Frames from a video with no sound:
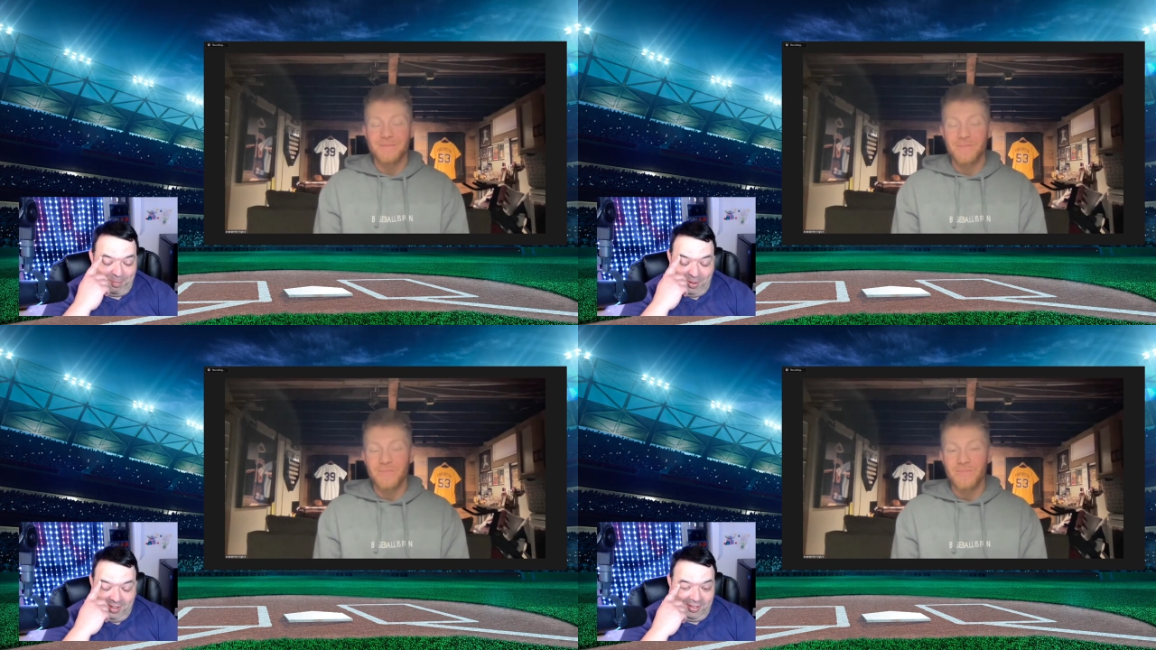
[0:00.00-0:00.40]

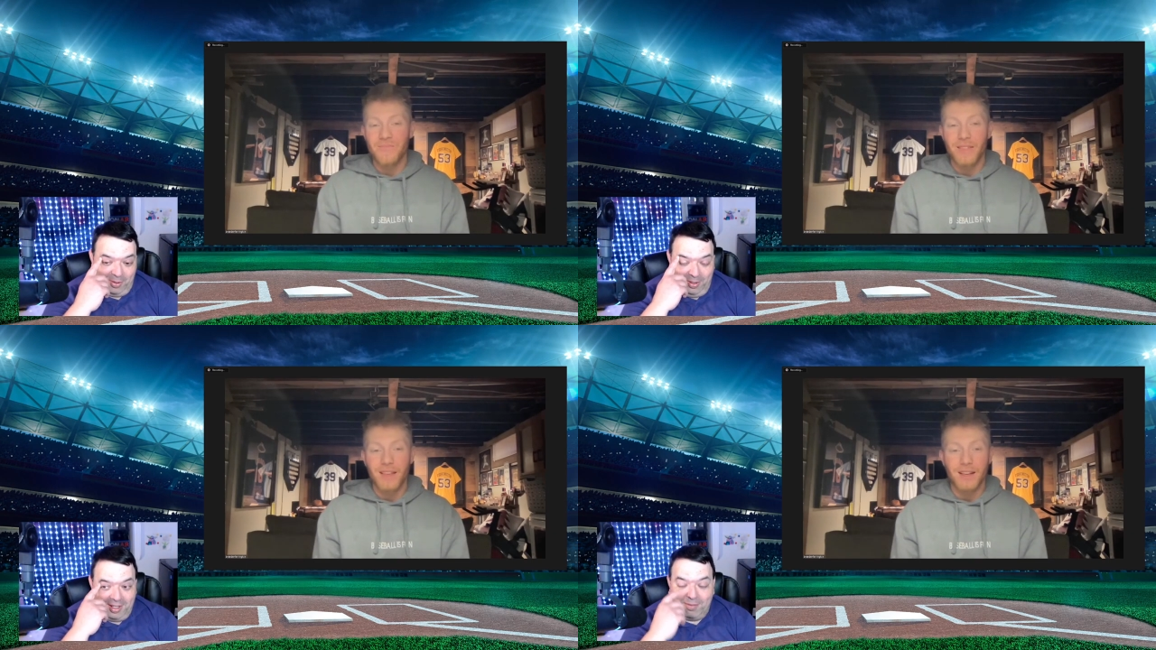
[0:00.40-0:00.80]
Speaker 1: the music's
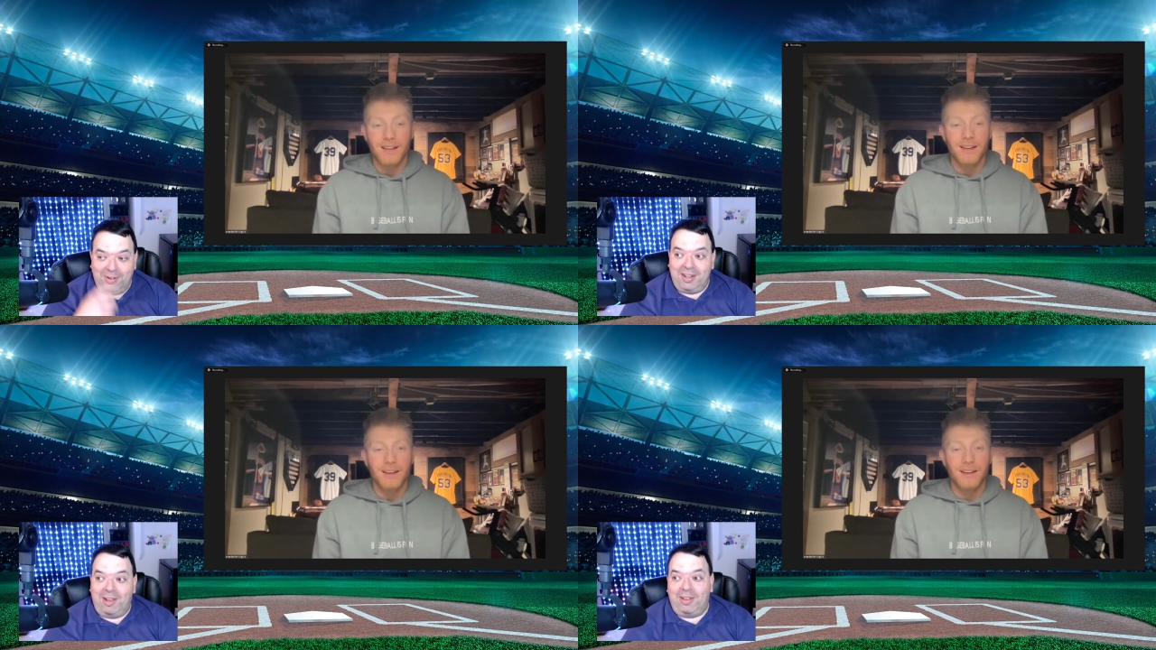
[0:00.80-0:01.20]
totally
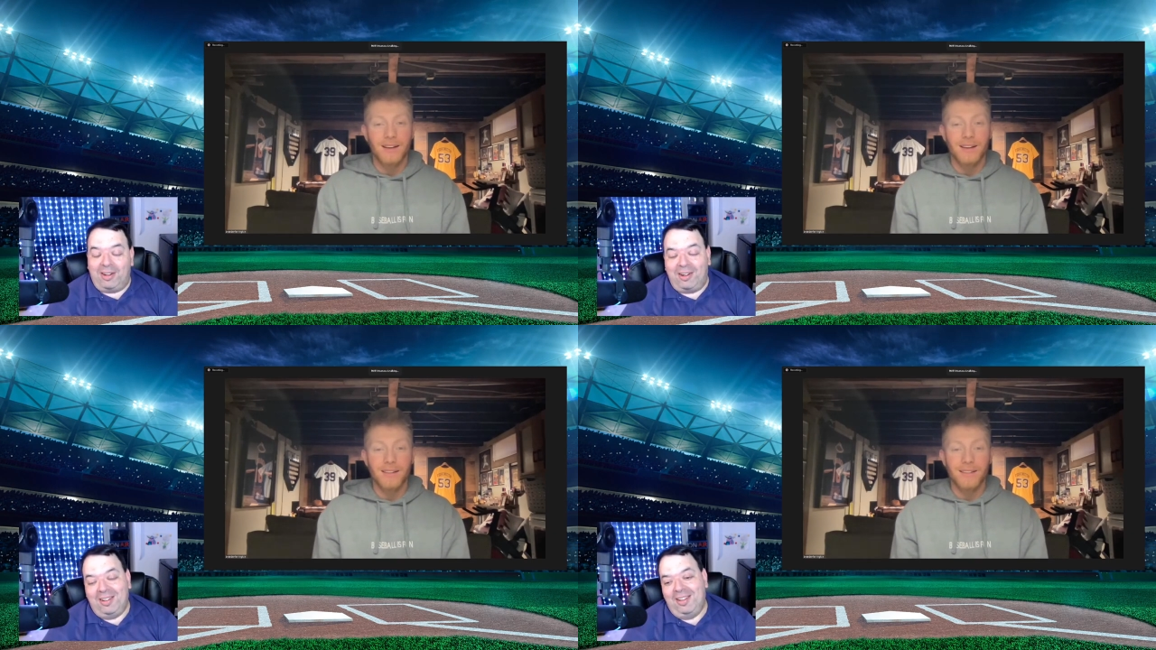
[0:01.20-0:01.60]
different down
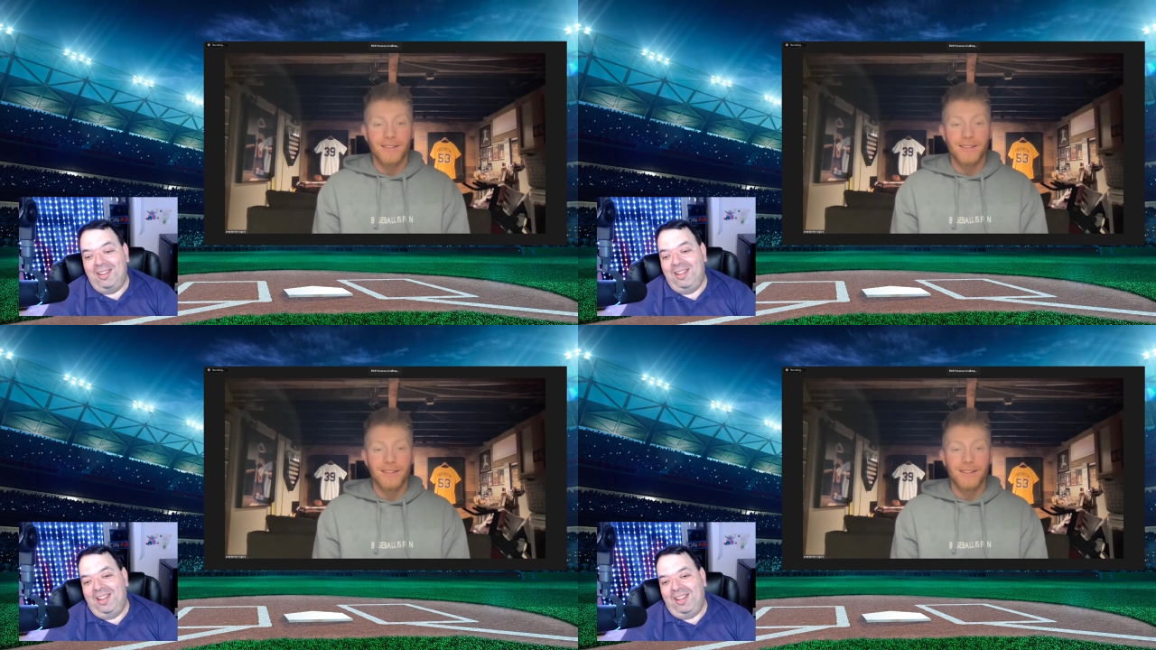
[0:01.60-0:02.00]
there.
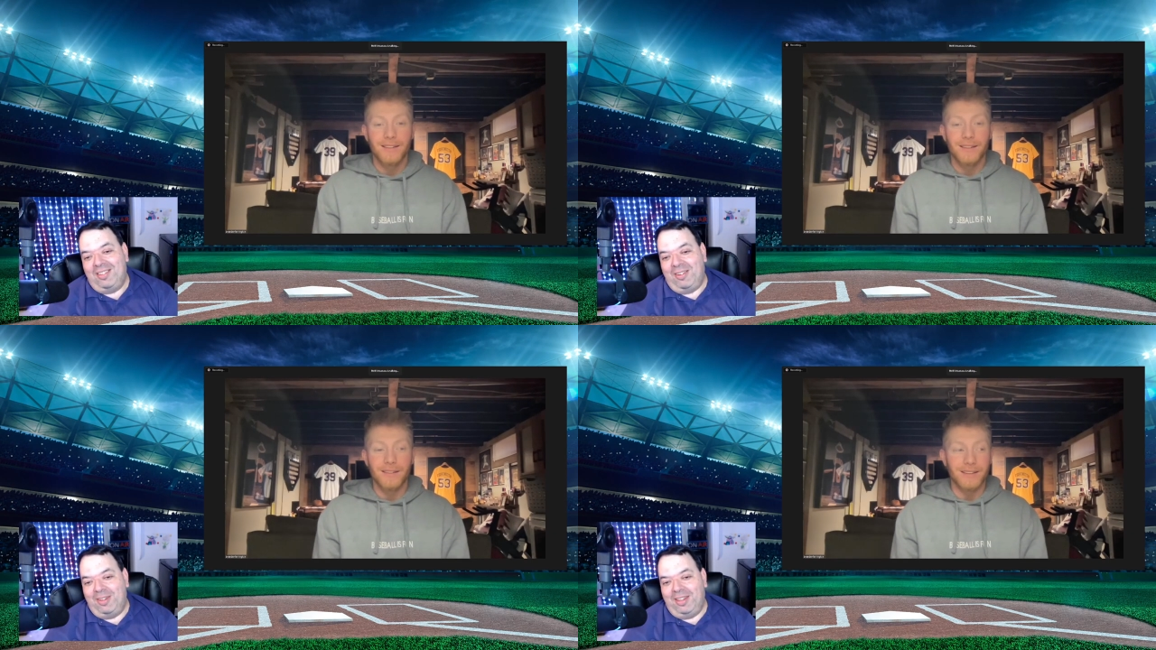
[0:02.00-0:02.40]

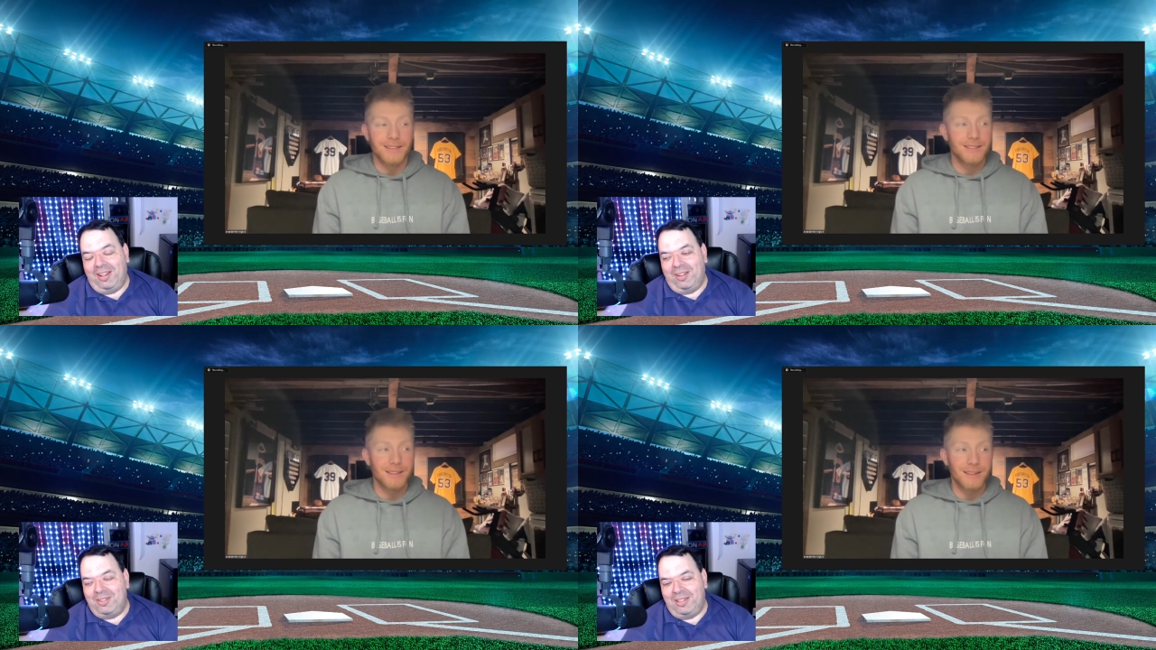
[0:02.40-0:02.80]
So
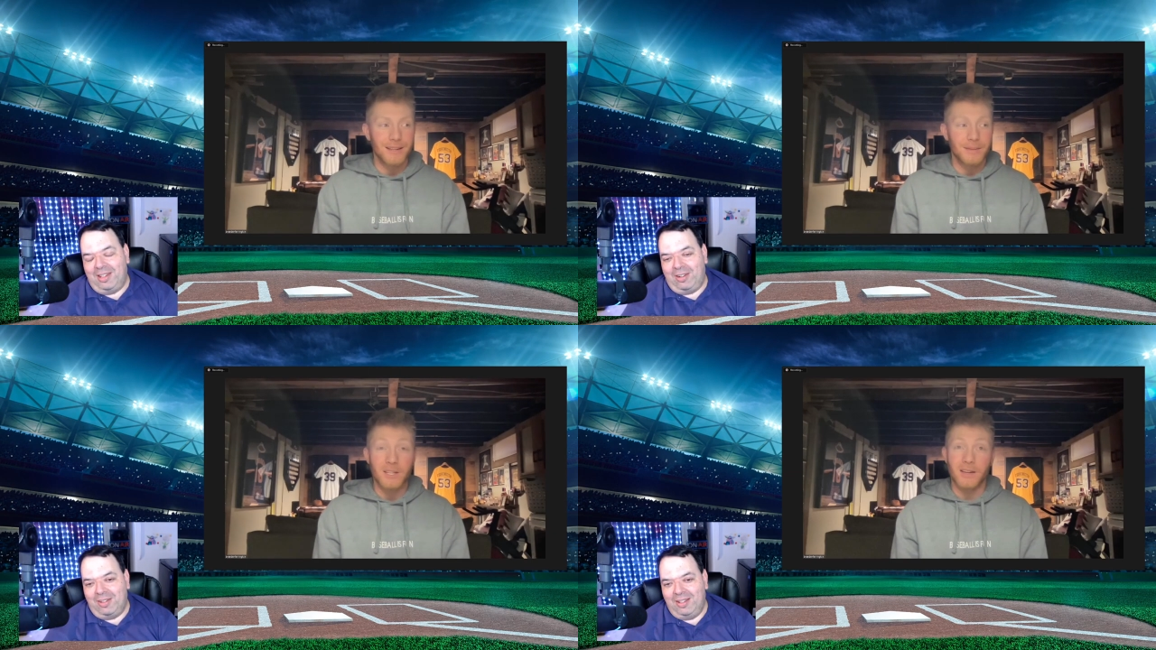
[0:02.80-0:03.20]
everything else,
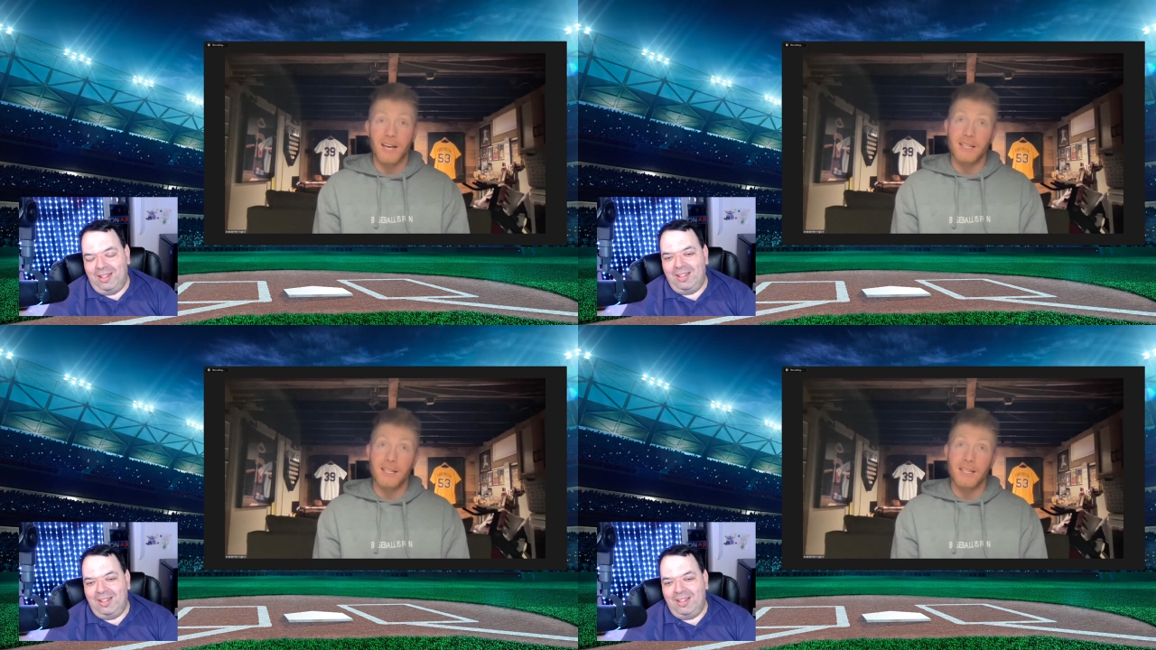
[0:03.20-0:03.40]
and then on that